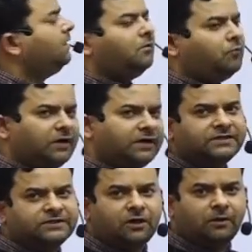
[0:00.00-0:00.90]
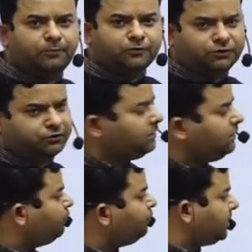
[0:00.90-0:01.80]
what is its composition,
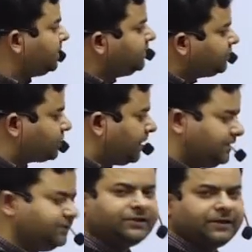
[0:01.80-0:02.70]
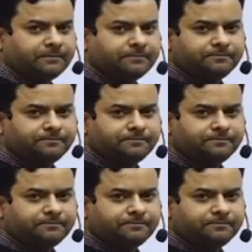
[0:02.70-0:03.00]
what is its currency,